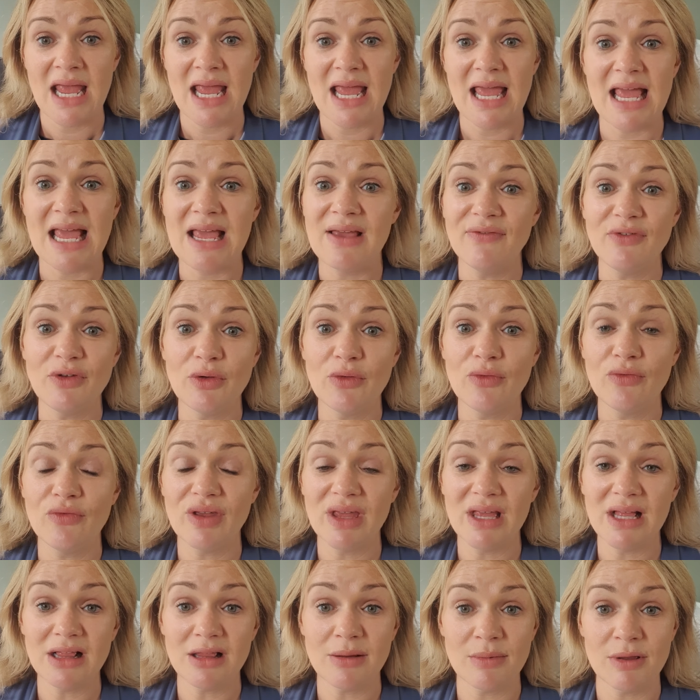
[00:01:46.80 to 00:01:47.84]
If you
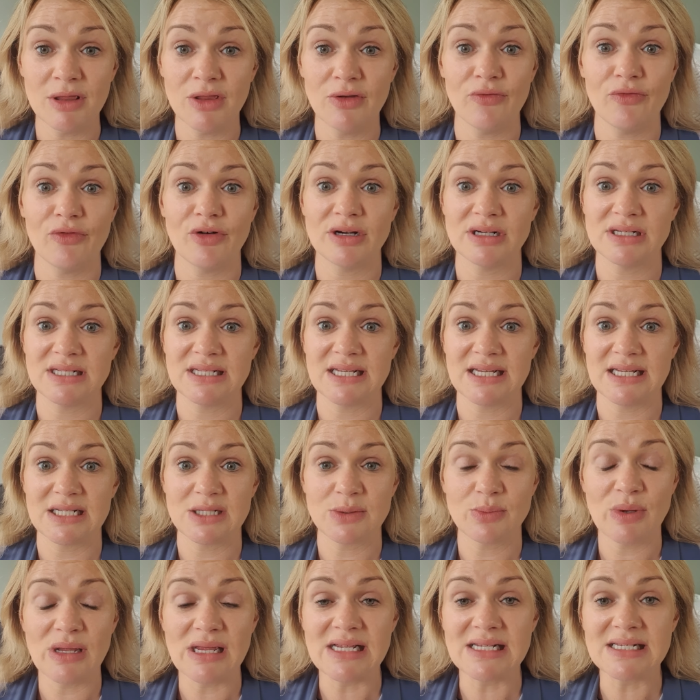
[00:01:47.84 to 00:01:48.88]
feel them in the first 6
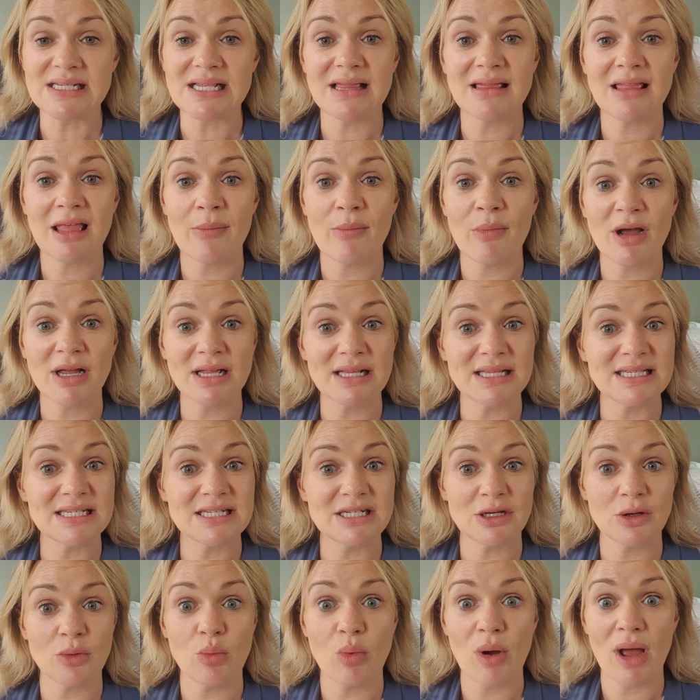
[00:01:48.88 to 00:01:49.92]
weeks, they might
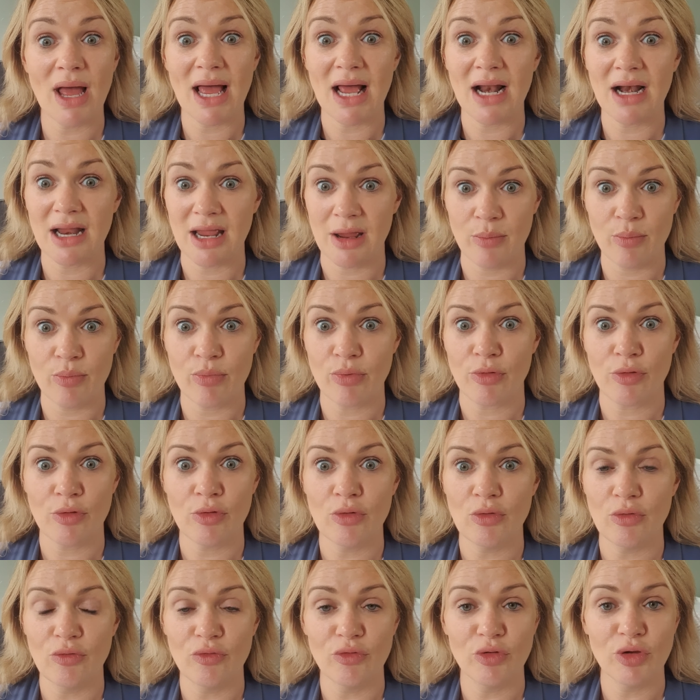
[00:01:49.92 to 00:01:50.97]
still well
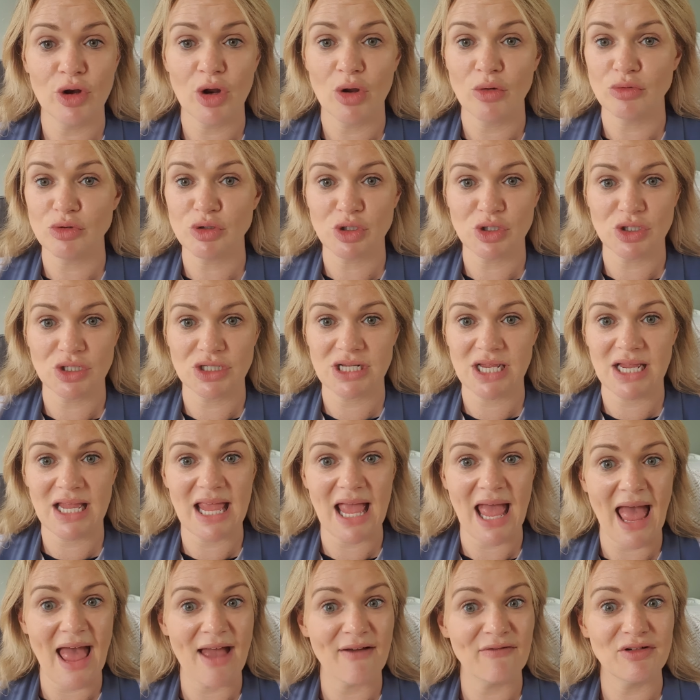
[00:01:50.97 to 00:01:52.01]
improve, just like
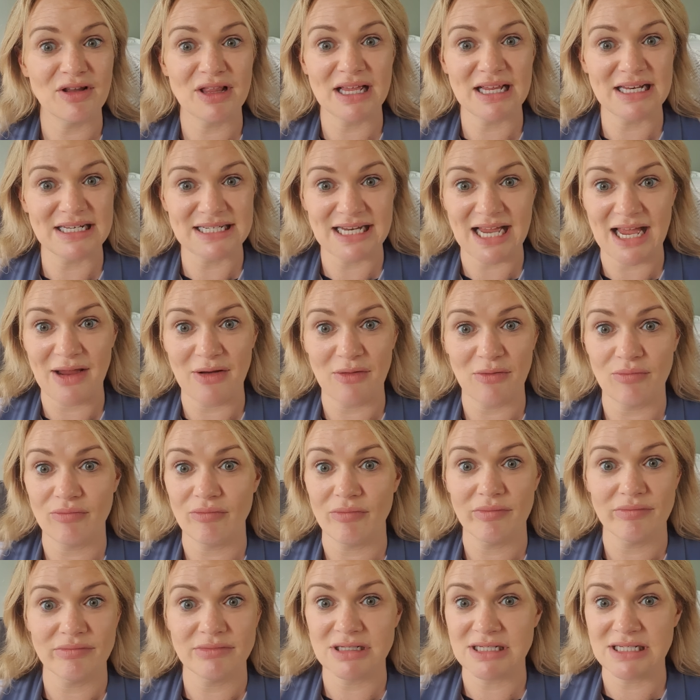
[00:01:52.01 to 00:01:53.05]
everything
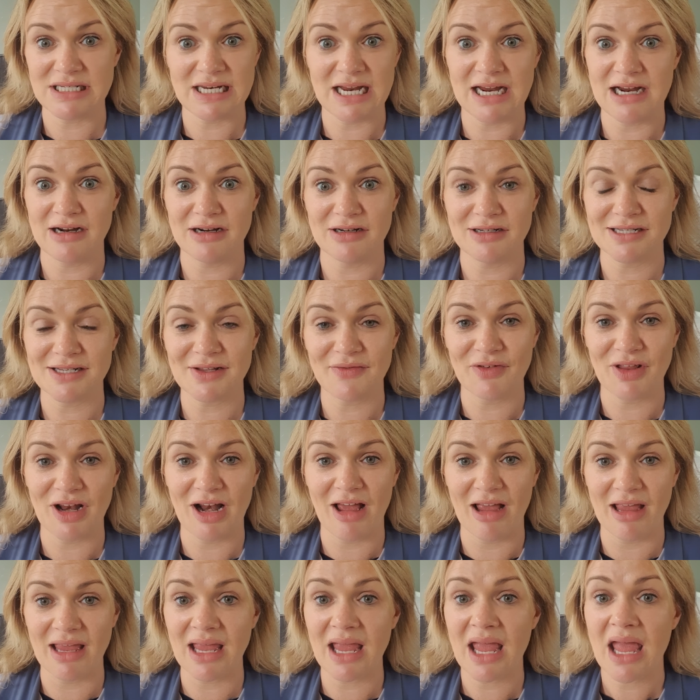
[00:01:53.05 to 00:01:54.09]
downstairs, if you
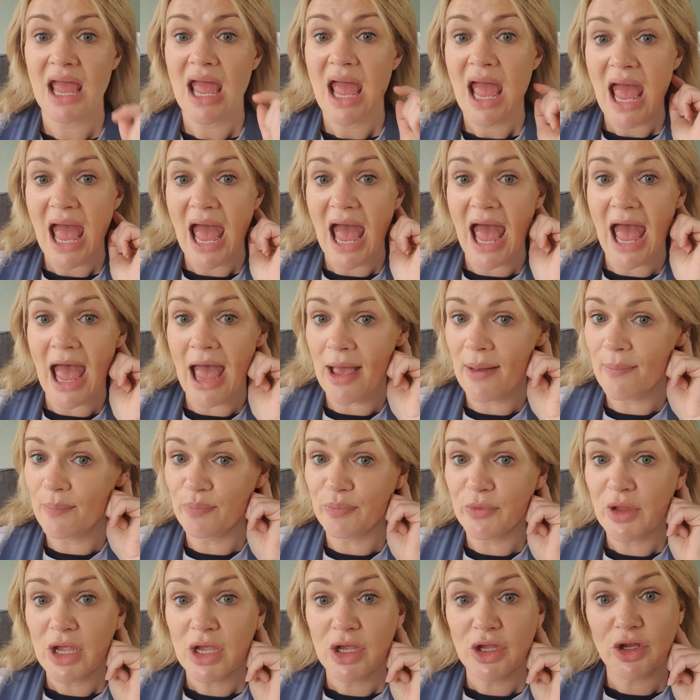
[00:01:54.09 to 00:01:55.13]
like.
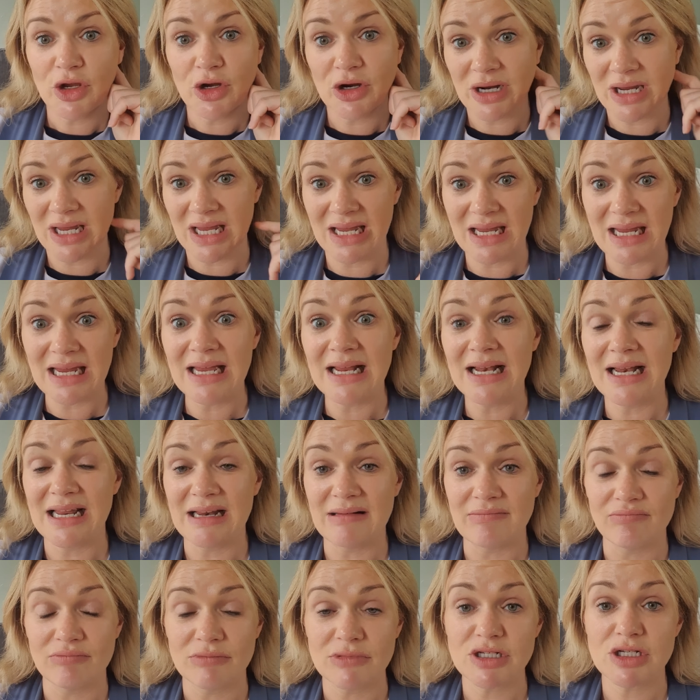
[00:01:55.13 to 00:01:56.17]
You're
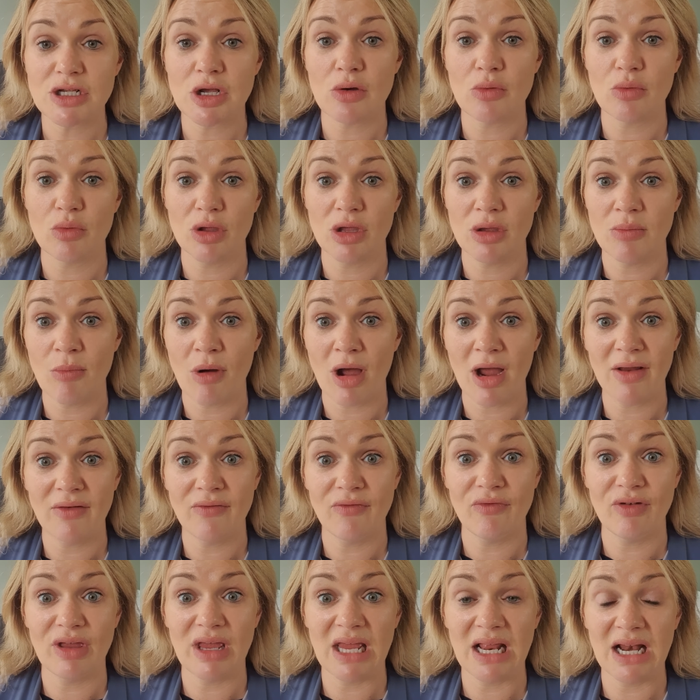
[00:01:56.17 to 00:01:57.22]
healing. So you might
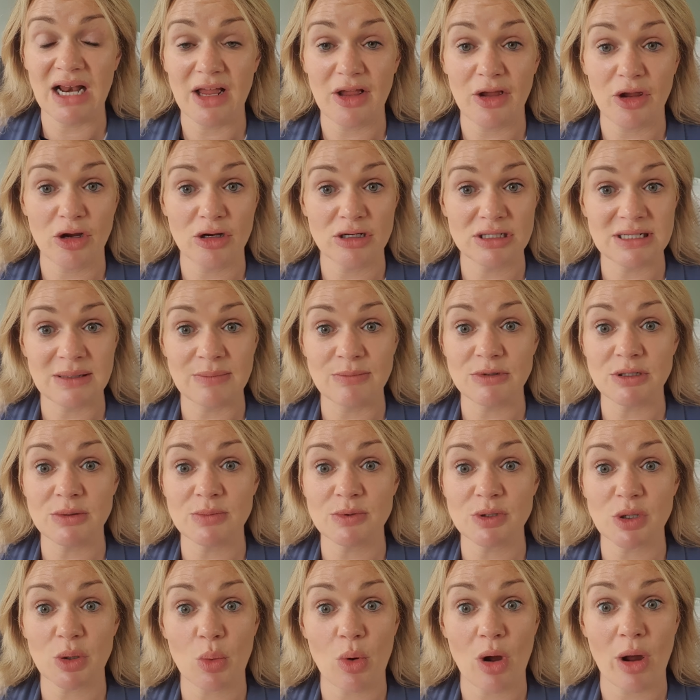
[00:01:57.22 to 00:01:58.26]
feel like your symptoms
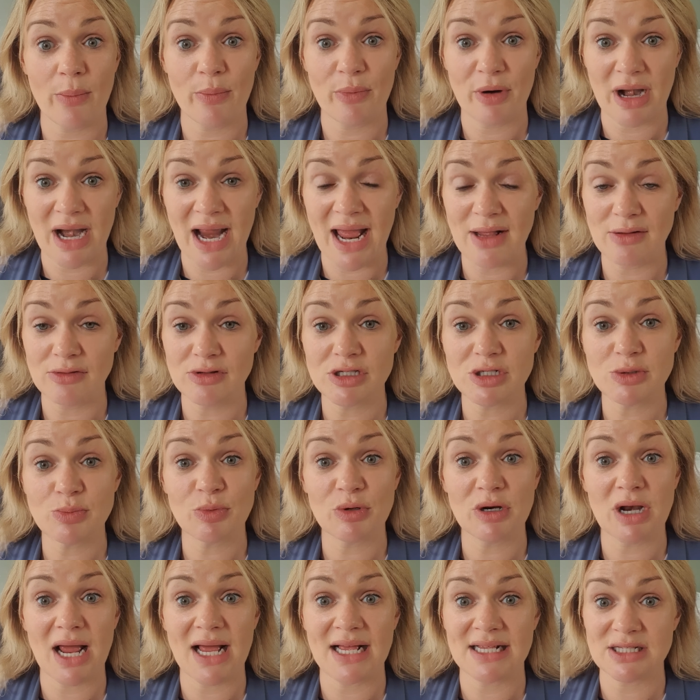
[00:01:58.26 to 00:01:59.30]
are quite pronounced,
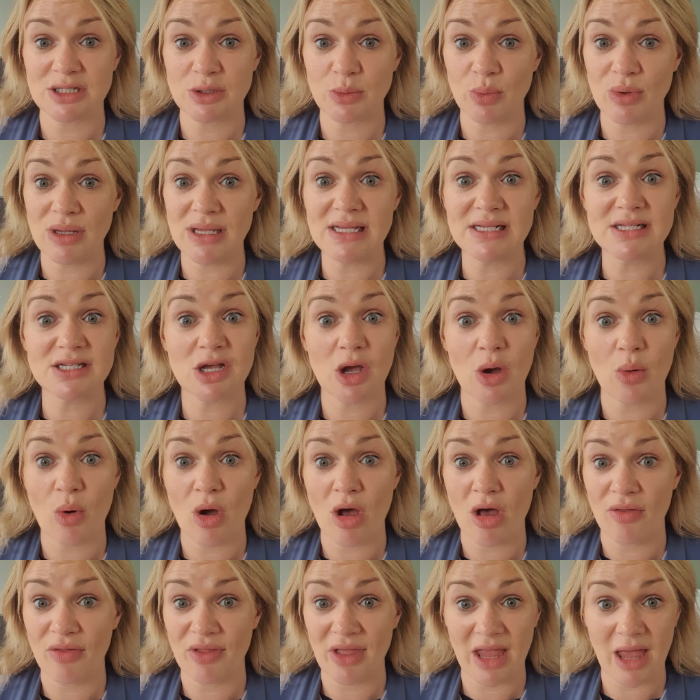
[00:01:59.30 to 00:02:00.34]
but as the weeks go
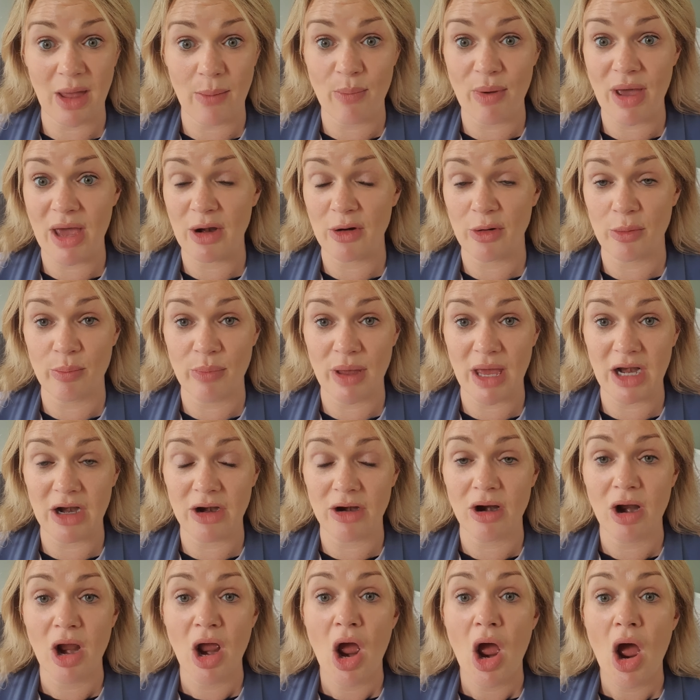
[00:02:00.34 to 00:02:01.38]
on, they get better and better.
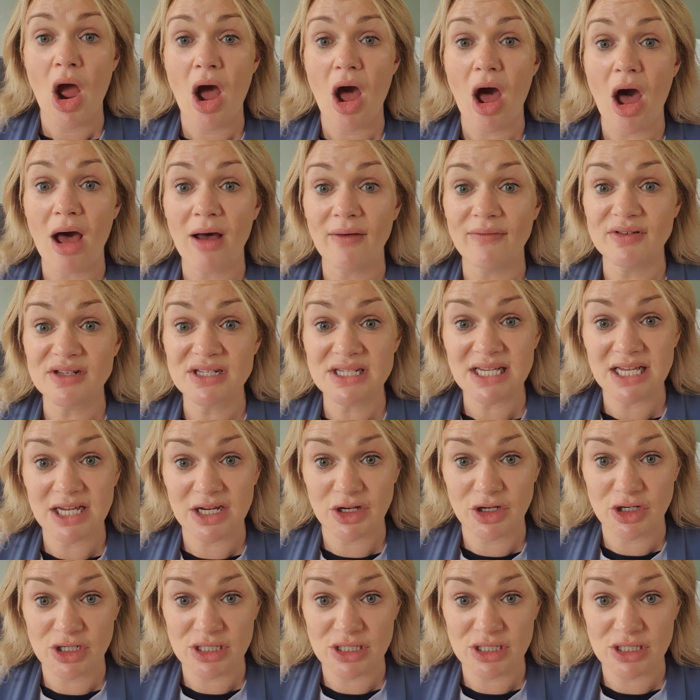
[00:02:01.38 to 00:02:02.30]
Obviously, at your